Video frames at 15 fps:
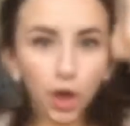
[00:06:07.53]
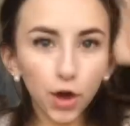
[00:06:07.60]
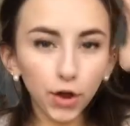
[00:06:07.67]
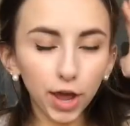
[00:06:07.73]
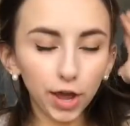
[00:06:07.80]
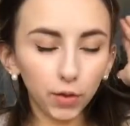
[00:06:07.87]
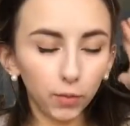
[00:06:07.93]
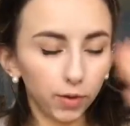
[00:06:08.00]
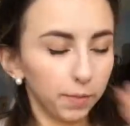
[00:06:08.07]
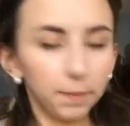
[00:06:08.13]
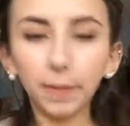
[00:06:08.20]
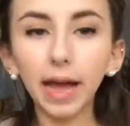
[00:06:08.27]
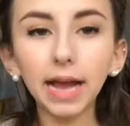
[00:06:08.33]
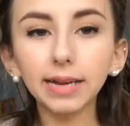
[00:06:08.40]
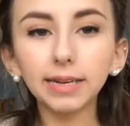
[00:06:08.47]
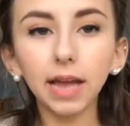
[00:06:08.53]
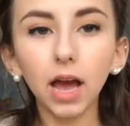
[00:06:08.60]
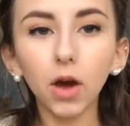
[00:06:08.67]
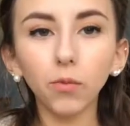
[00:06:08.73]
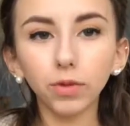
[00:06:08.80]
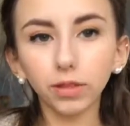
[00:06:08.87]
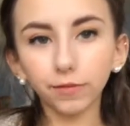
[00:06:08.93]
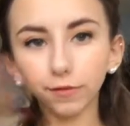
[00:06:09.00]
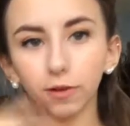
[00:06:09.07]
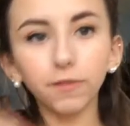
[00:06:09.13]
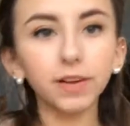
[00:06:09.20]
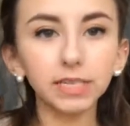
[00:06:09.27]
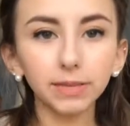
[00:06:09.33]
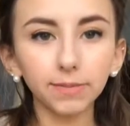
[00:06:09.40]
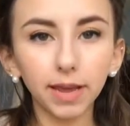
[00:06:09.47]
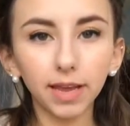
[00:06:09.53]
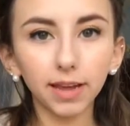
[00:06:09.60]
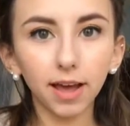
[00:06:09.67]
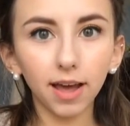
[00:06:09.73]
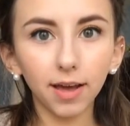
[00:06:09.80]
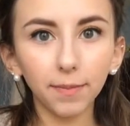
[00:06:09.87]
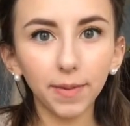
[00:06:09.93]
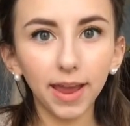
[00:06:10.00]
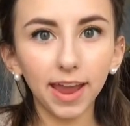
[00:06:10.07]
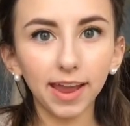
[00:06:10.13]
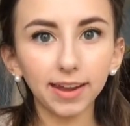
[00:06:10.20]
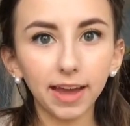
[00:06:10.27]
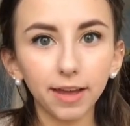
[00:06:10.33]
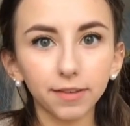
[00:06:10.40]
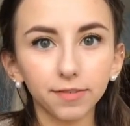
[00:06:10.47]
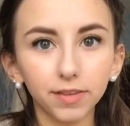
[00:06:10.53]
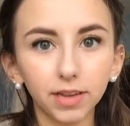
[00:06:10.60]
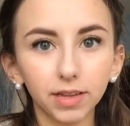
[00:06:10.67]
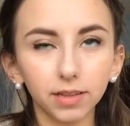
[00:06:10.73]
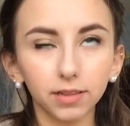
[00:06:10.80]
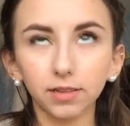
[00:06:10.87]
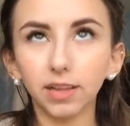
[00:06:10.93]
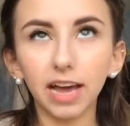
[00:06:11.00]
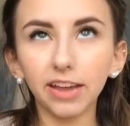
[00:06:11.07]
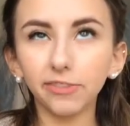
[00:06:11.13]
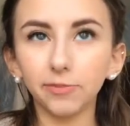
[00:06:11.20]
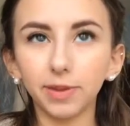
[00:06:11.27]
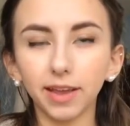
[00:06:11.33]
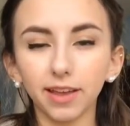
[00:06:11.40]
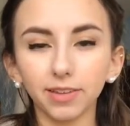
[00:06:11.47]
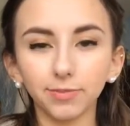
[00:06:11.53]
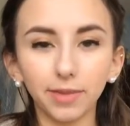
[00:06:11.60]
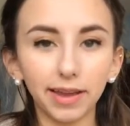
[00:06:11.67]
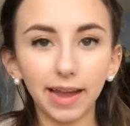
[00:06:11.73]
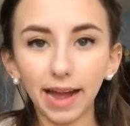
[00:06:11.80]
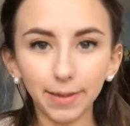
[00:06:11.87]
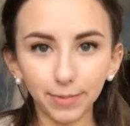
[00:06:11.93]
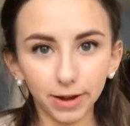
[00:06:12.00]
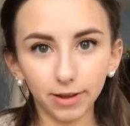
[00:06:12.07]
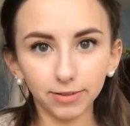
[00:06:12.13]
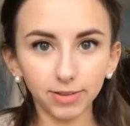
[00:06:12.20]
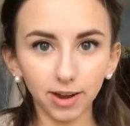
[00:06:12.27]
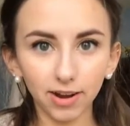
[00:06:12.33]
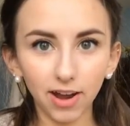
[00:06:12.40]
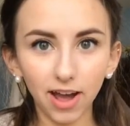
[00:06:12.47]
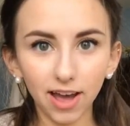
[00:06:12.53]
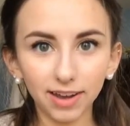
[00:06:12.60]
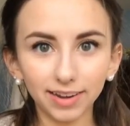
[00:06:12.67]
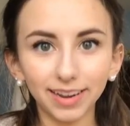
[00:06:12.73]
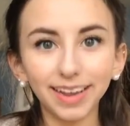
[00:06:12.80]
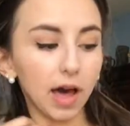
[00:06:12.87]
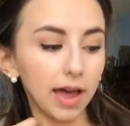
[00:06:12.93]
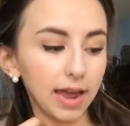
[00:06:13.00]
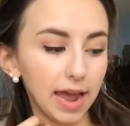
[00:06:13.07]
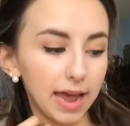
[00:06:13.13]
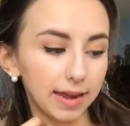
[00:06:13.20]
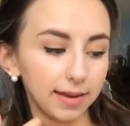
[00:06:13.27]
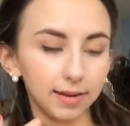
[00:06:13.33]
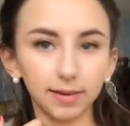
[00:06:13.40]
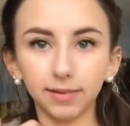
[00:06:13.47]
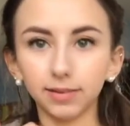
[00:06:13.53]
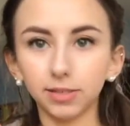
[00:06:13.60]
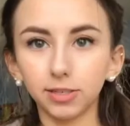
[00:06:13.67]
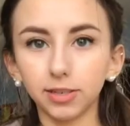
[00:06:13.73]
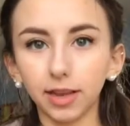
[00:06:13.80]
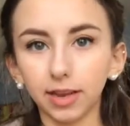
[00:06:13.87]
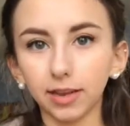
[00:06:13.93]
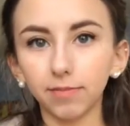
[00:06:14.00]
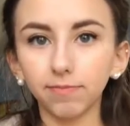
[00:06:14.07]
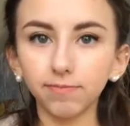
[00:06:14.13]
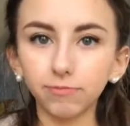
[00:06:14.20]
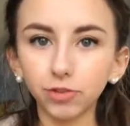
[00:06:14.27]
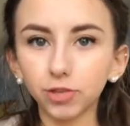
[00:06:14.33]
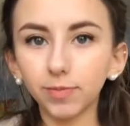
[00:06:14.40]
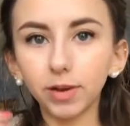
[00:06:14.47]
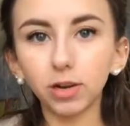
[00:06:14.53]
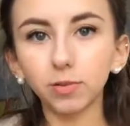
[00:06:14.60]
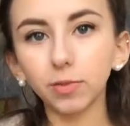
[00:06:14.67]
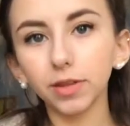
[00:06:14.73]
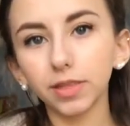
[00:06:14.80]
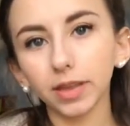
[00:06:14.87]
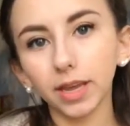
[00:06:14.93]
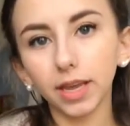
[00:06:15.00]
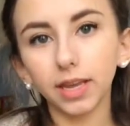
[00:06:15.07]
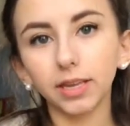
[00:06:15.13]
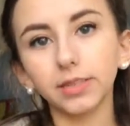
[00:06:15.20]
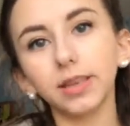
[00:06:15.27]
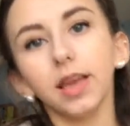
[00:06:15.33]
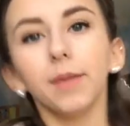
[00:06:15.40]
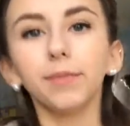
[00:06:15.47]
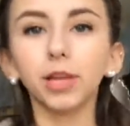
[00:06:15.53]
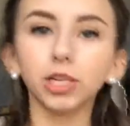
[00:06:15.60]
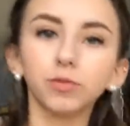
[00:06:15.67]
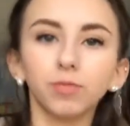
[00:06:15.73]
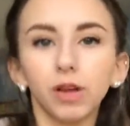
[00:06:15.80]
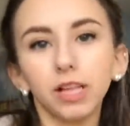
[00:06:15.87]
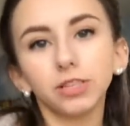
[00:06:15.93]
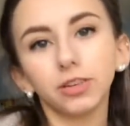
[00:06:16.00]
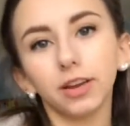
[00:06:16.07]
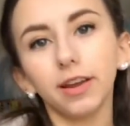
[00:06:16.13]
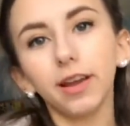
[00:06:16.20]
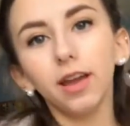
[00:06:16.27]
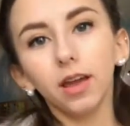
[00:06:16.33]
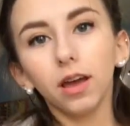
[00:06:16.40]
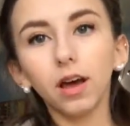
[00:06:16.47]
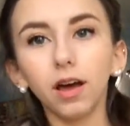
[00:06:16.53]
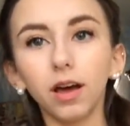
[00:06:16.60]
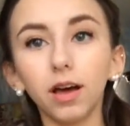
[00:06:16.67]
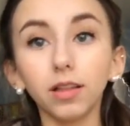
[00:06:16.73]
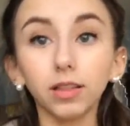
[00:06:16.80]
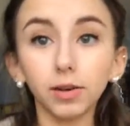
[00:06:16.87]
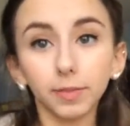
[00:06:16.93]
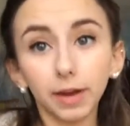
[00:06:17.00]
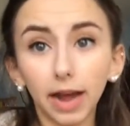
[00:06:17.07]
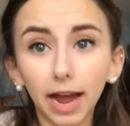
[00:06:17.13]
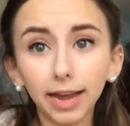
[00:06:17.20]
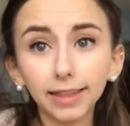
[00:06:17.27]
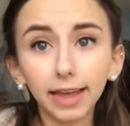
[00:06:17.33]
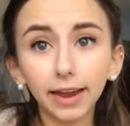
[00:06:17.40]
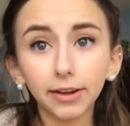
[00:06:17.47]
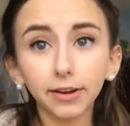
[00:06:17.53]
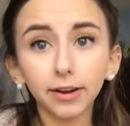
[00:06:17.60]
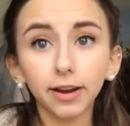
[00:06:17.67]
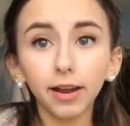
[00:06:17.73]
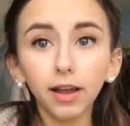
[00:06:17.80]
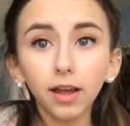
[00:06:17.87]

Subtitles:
Okay, we're back now with a full face of makeup, and I feel alive because my eyebrows are on. I added like just my normal things, blush, bronzer, a little bit of highlighter,